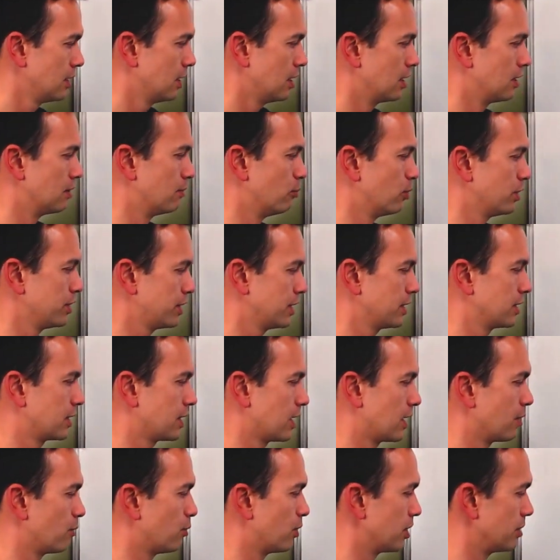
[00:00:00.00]
one thing
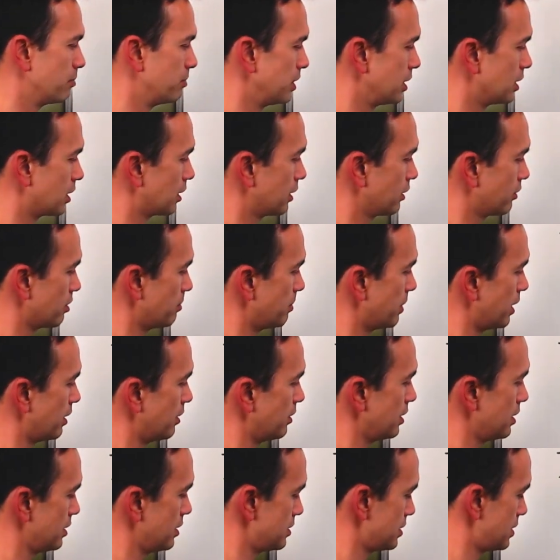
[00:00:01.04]
that I want to be clear
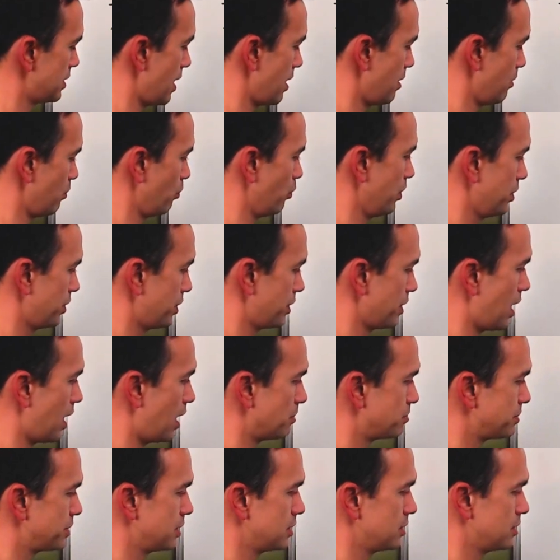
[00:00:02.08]
about is that with
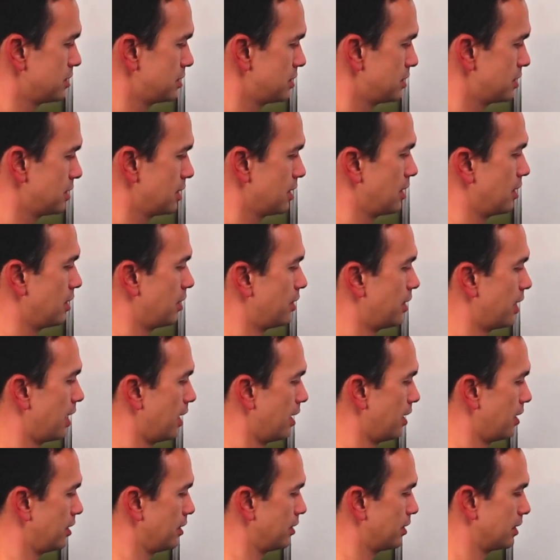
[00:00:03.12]
options,
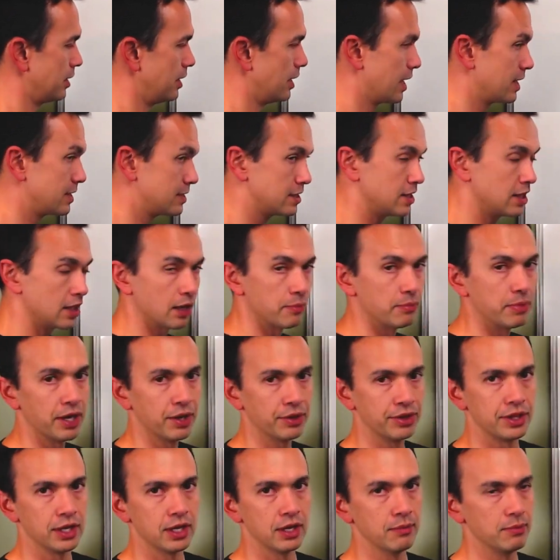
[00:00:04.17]
that the nice thing
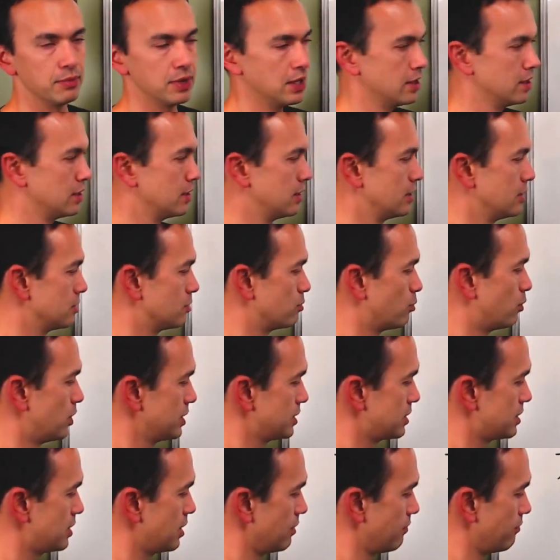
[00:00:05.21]
about them is
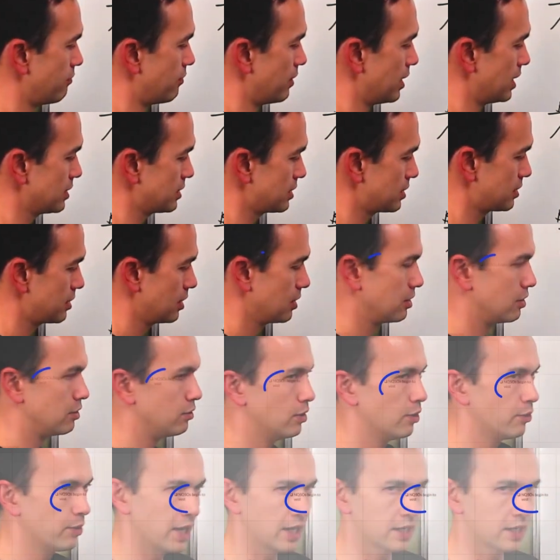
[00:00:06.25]
once they vest, you don't